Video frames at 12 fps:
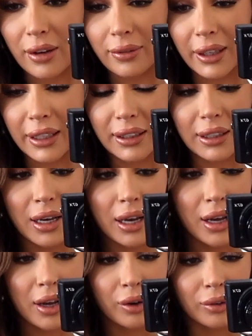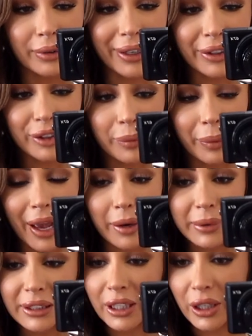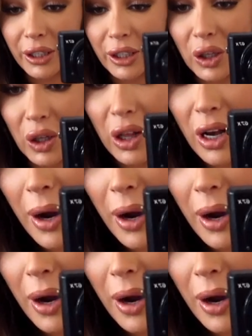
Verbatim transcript: of like regular black material